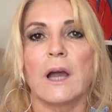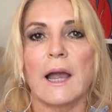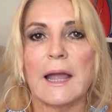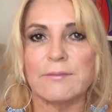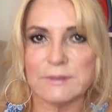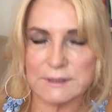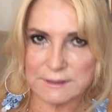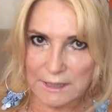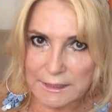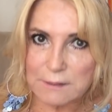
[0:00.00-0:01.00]
I have to
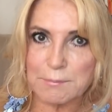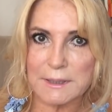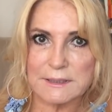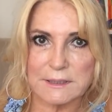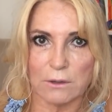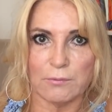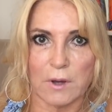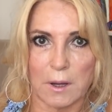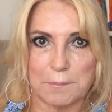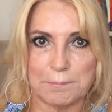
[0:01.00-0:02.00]
psych myself
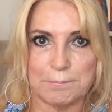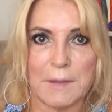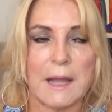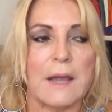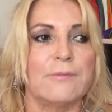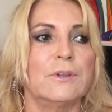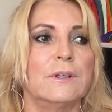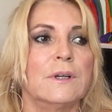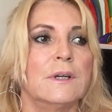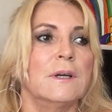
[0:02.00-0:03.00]
up. I have
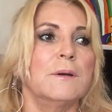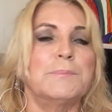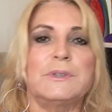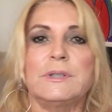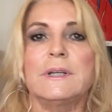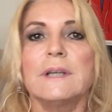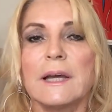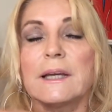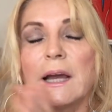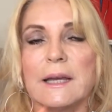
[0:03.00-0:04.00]
to pretend
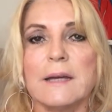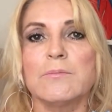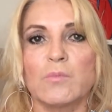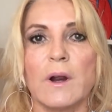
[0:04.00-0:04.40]
like I am